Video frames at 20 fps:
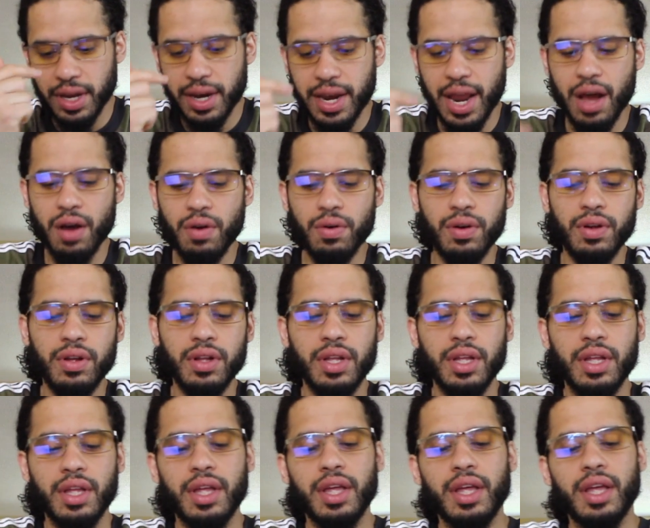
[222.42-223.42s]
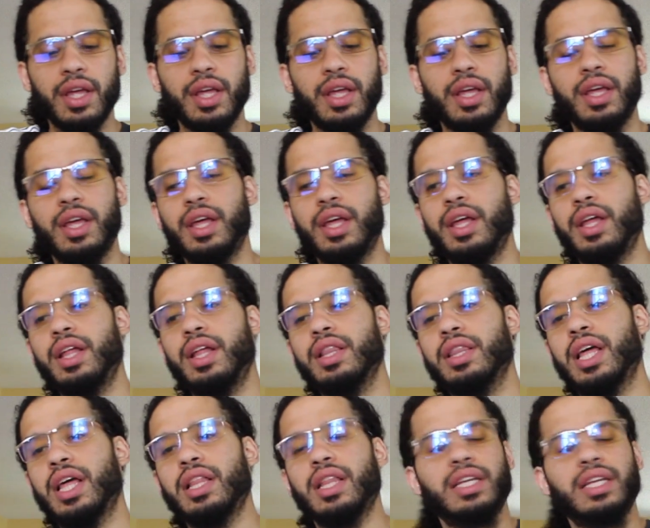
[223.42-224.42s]
Now,
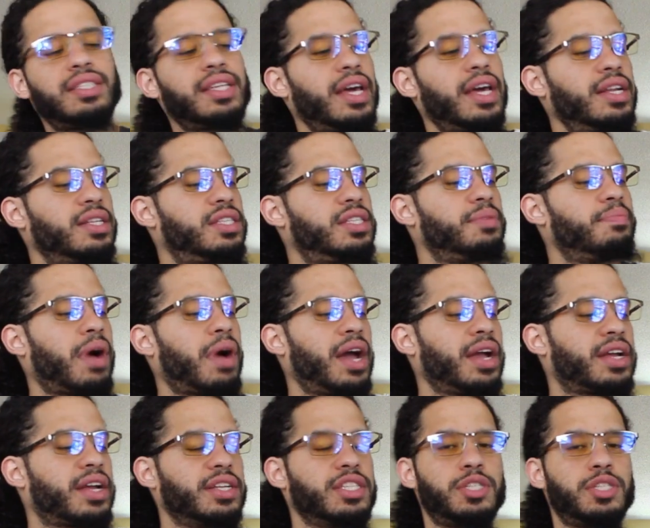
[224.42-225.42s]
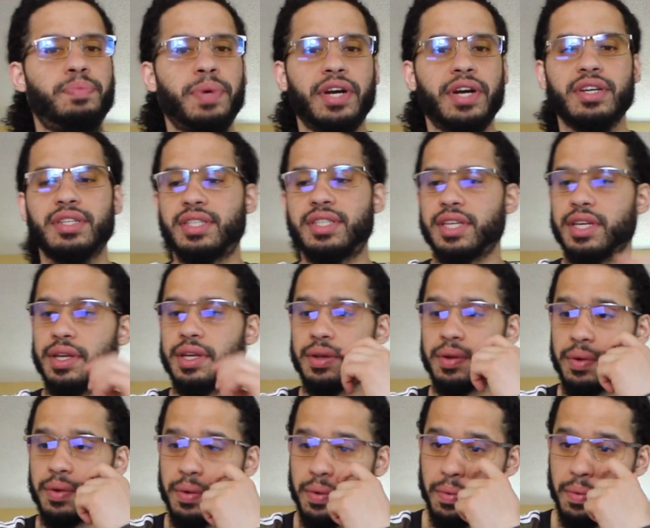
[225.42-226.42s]
let's get into my
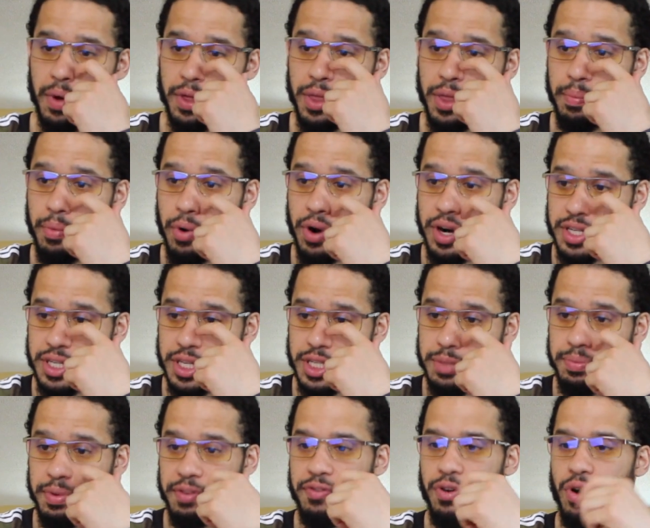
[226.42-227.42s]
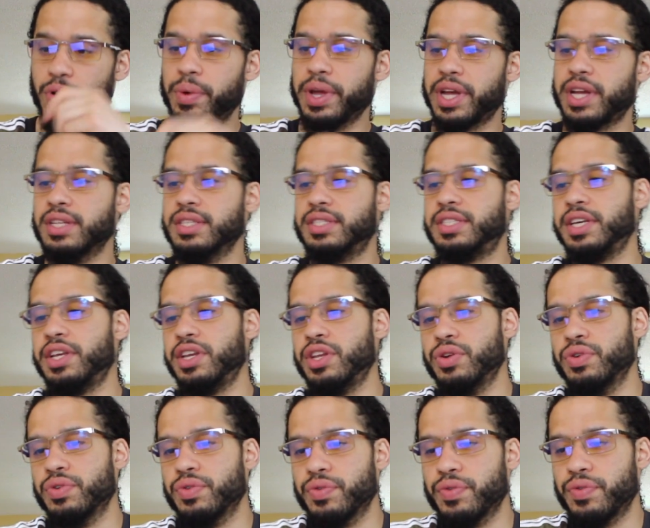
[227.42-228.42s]
conspiracy with abortions before we
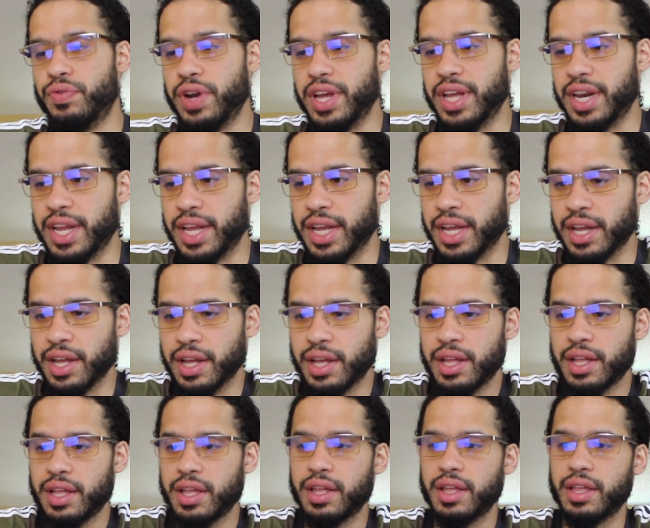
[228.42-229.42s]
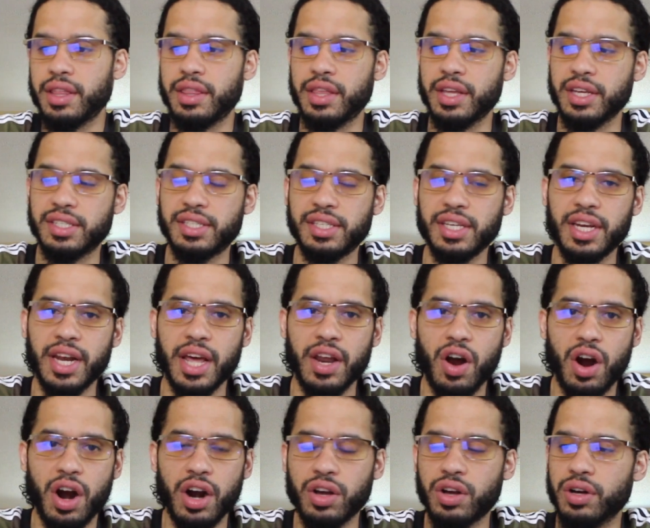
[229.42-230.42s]
continue reading the CNN
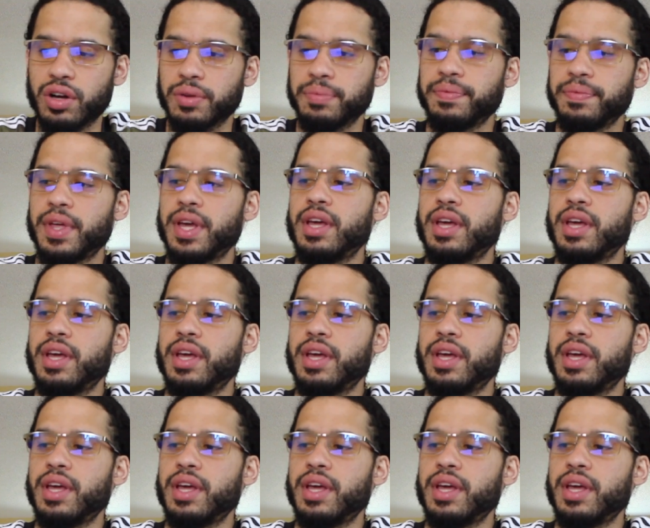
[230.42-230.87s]
article.